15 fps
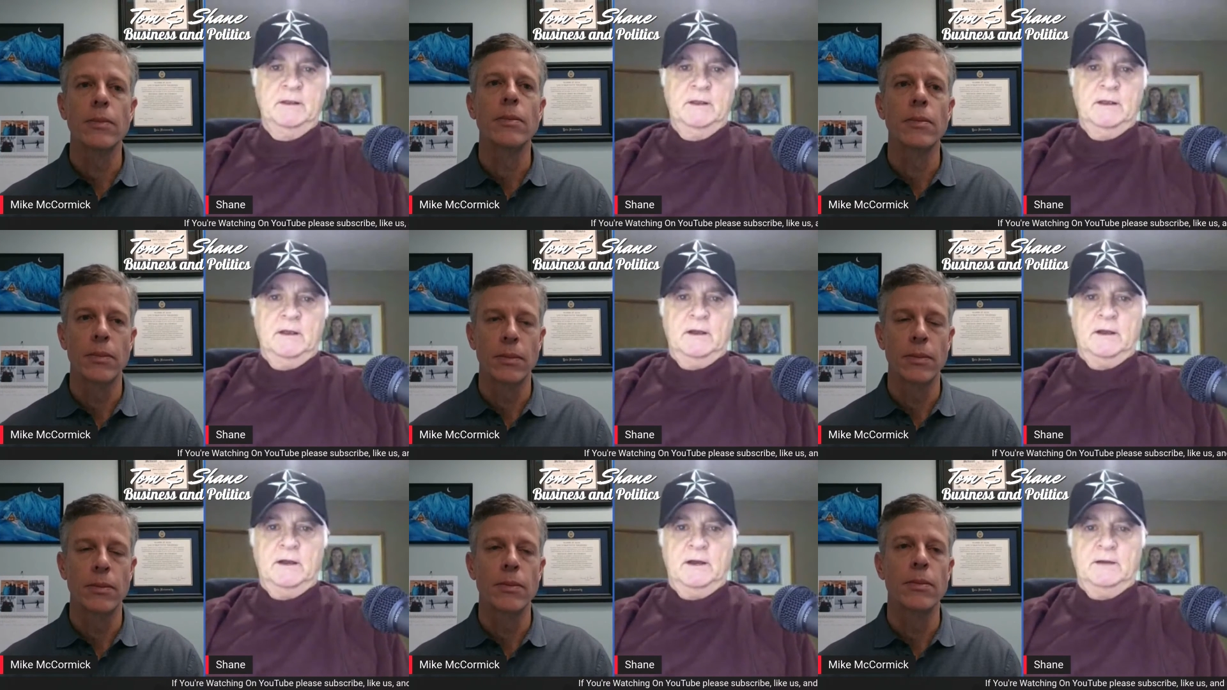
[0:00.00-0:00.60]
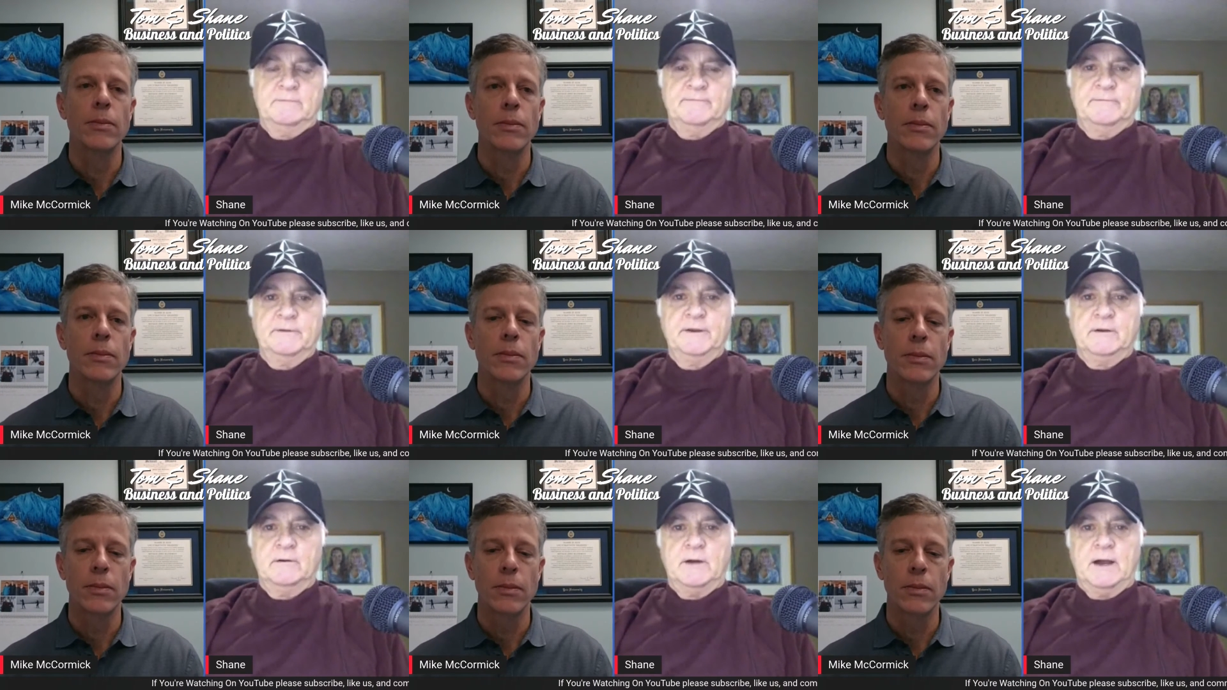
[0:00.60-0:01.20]
Speaker 1: Um, you know,
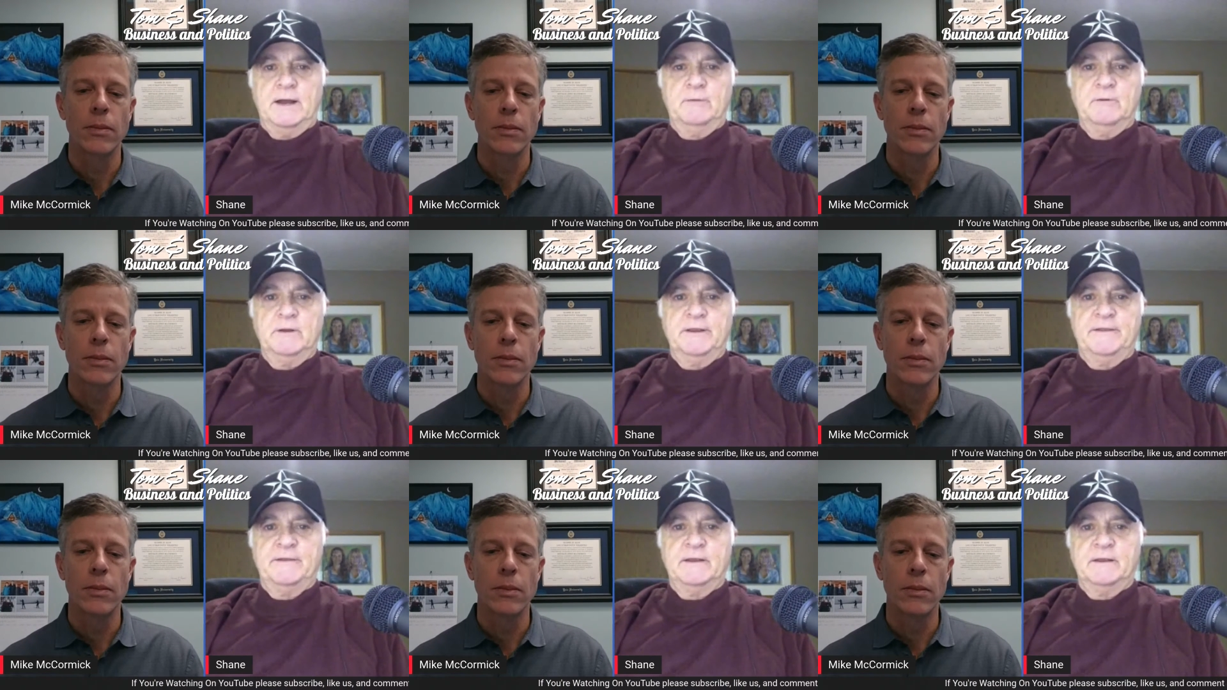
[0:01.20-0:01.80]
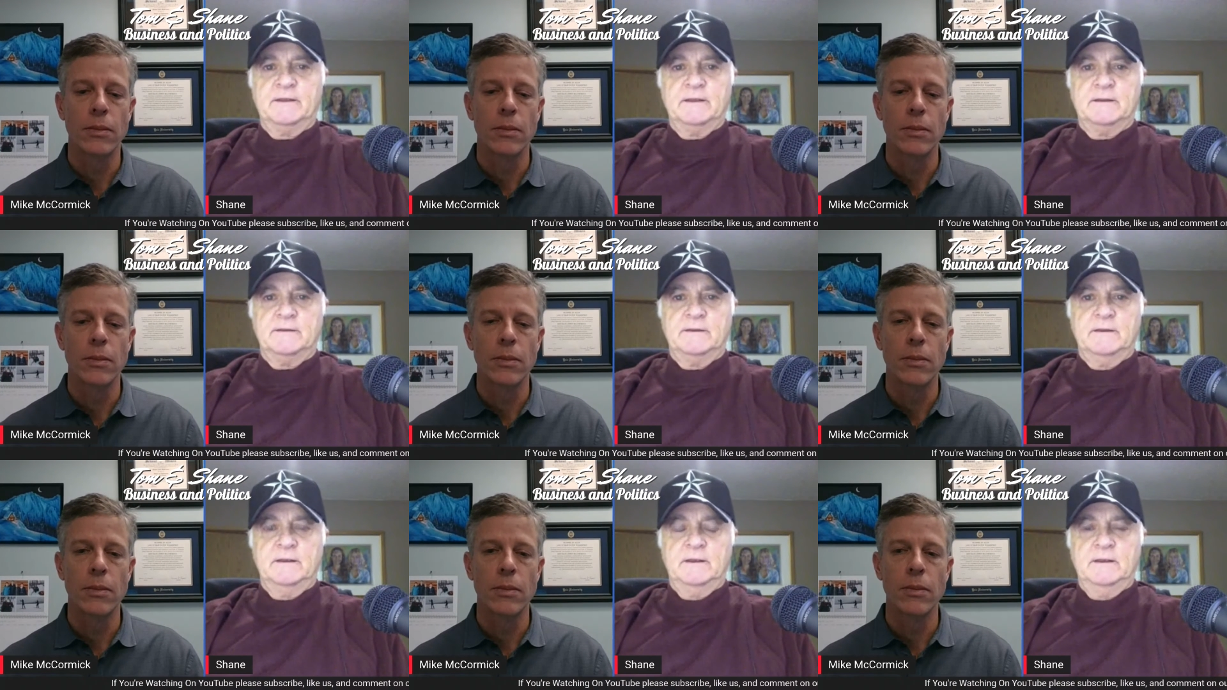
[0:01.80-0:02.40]
I really think that
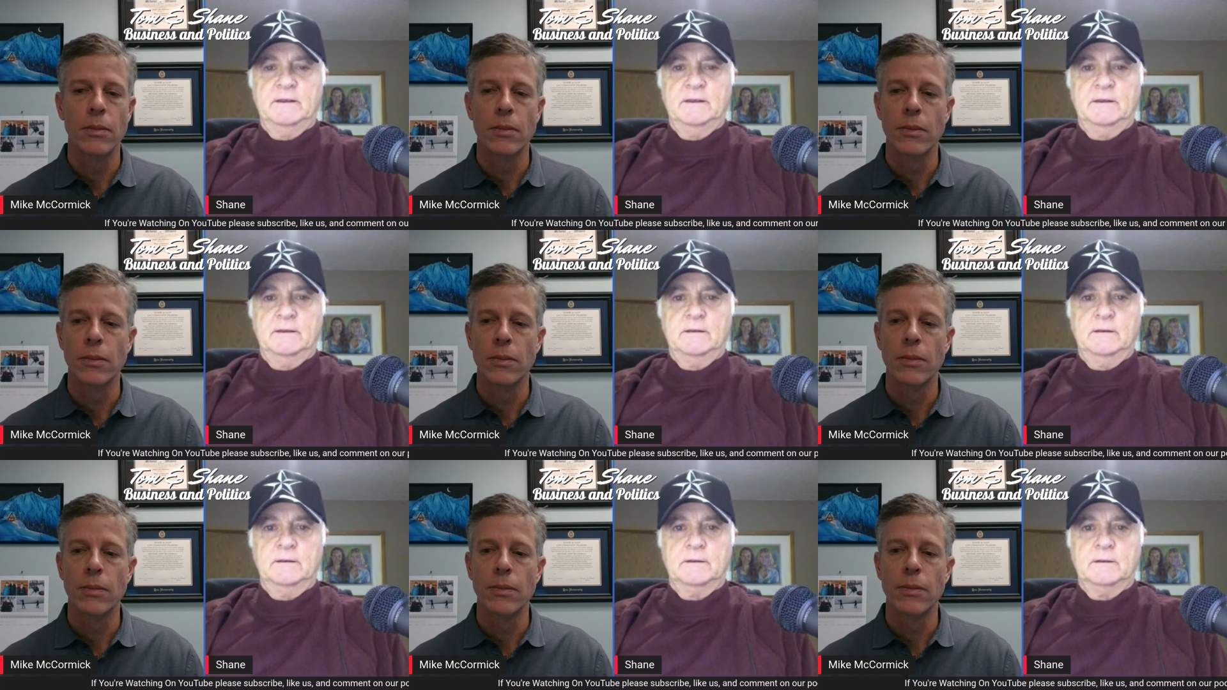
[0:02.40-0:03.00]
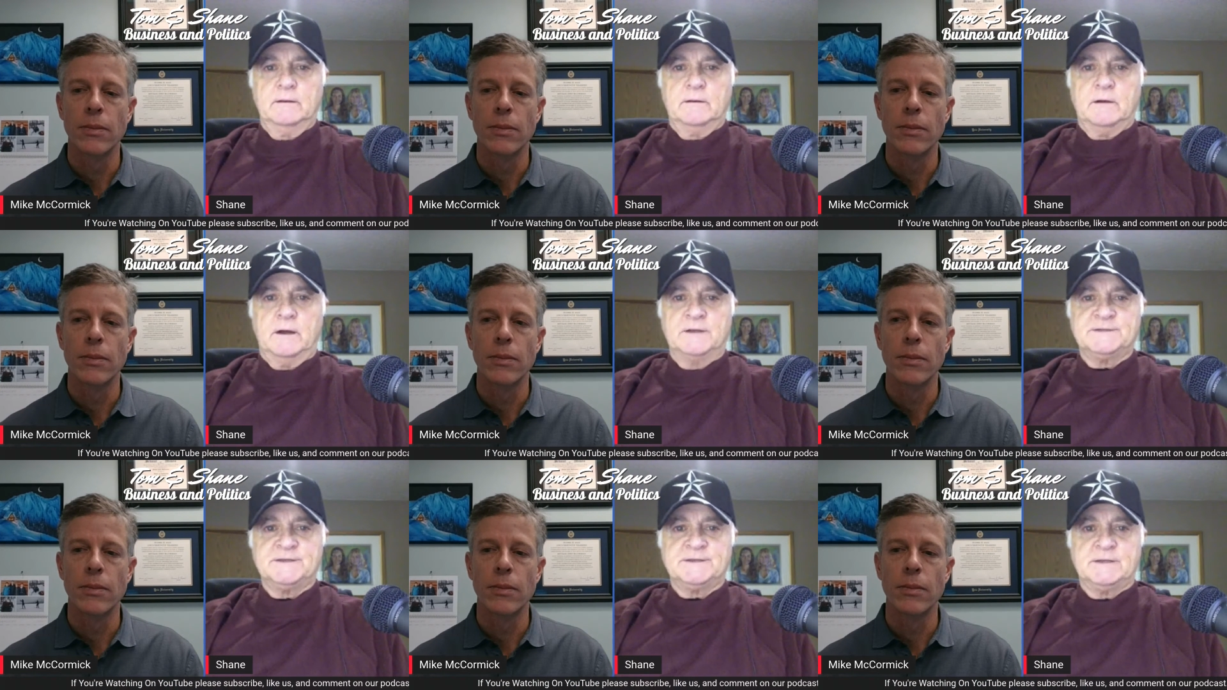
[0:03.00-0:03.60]
the uh, cause of
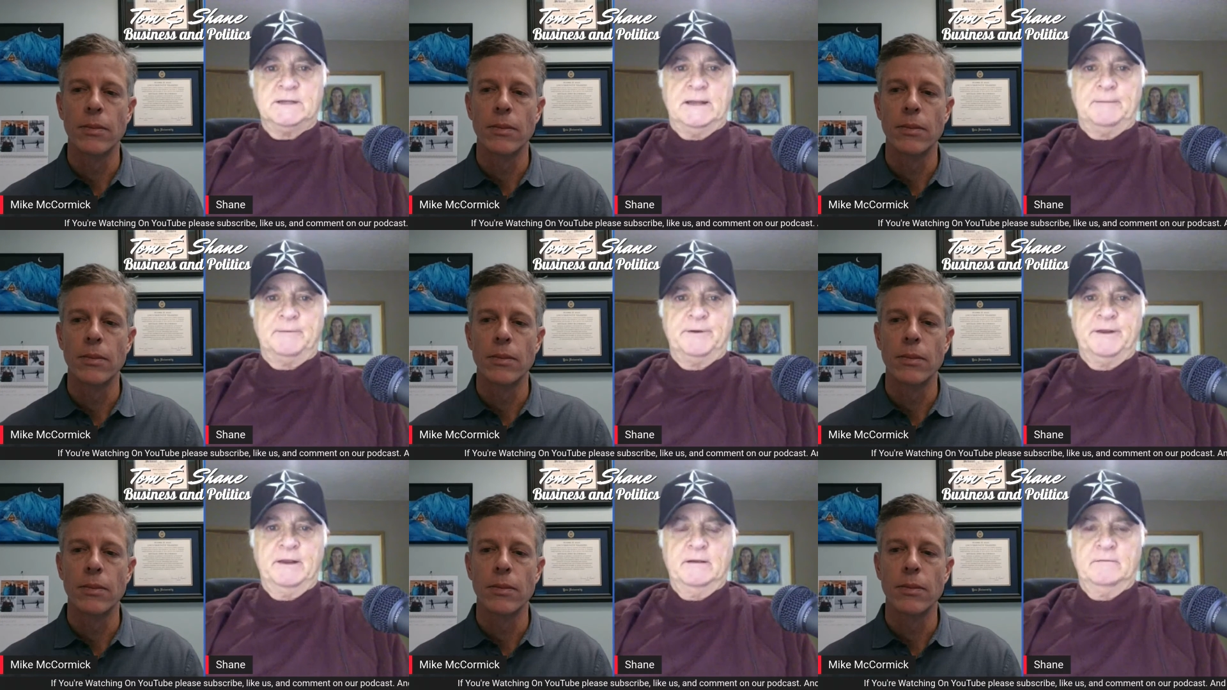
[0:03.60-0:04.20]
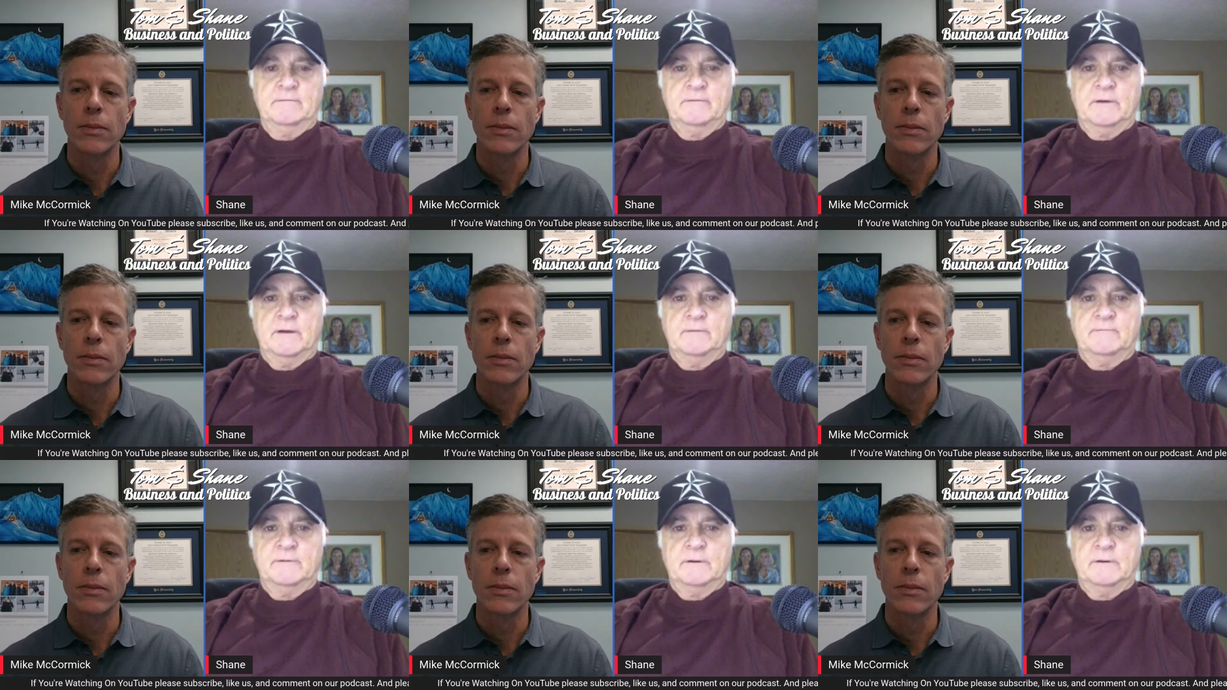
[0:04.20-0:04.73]
celebrity of, of uh,